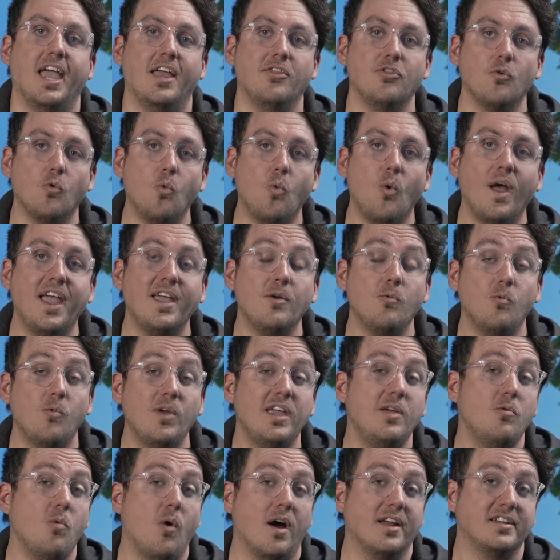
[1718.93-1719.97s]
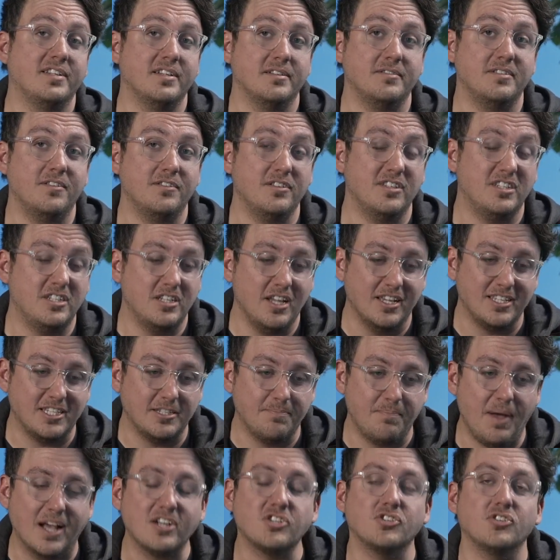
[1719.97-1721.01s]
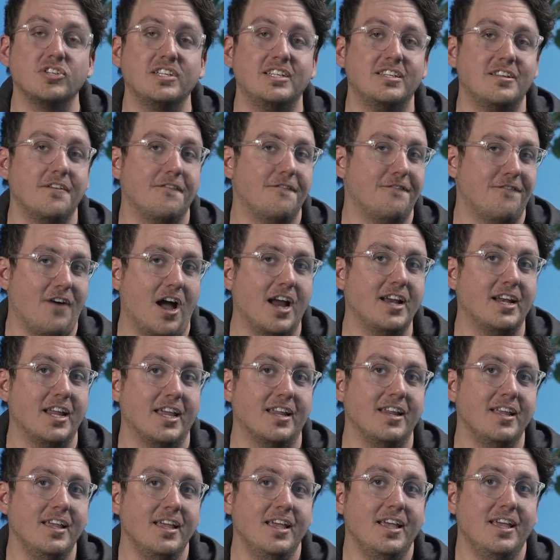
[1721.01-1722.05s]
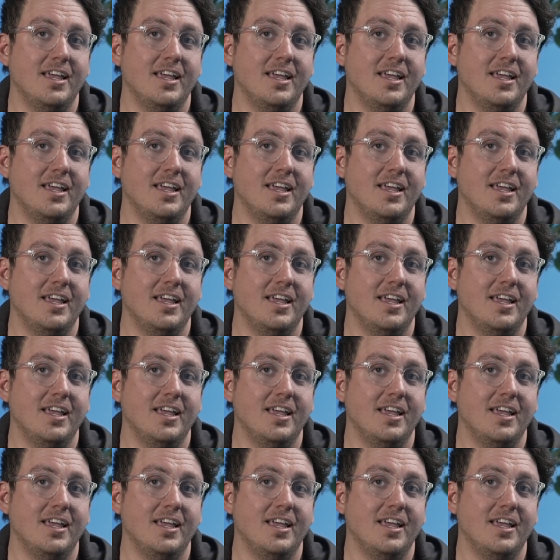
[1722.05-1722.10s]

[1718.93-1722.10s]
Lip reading: And the way we want to especially define it